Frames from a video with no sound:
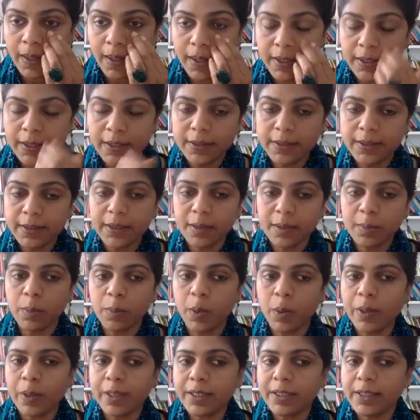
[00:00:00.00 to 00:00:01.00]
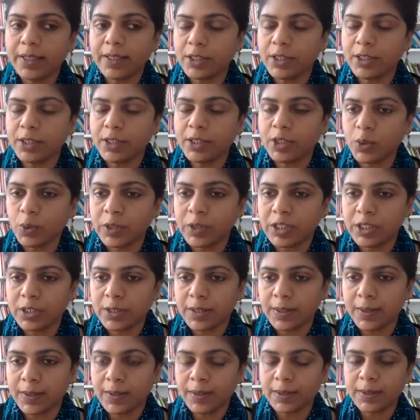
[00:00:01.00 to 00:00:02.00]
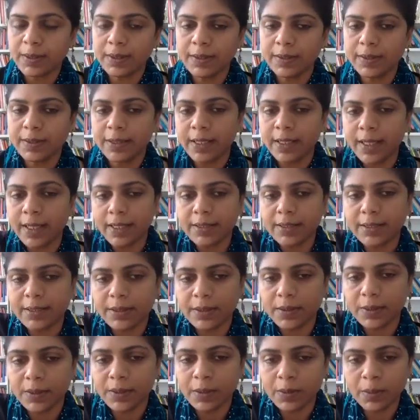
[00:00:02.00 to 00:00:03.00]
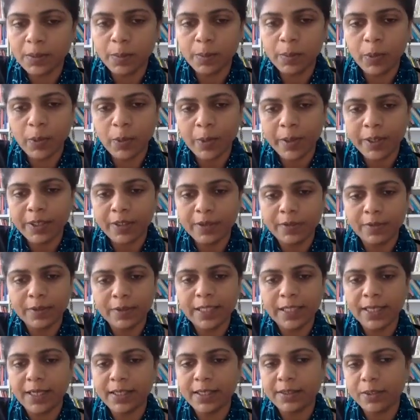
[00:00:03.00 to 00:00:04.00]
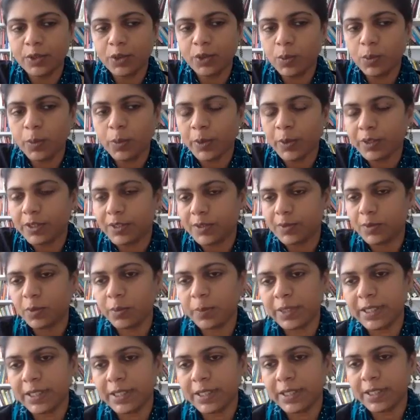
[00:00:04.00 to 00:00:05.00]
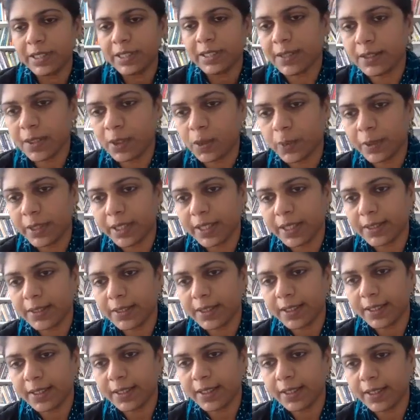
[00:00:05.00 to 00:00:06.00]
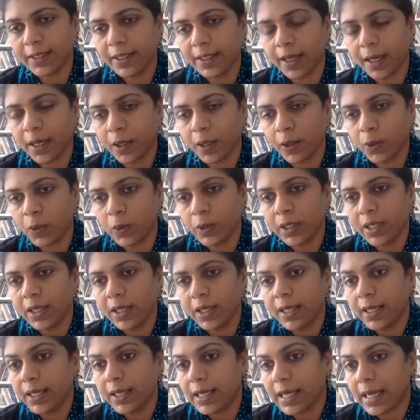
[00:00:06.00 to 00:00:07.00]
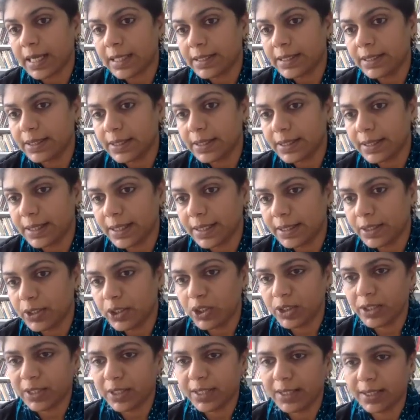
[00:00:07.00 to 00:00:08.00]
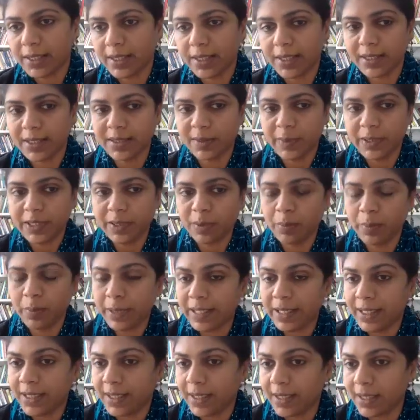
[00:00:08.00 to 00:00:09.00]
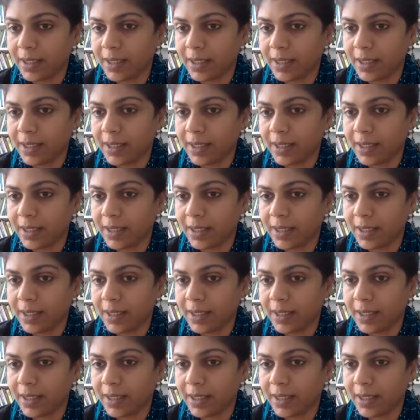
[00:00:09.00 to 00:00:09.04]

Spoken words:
Another important issue, which the last point, the last 2 points for me, is that to look at again how caste and religion has been playing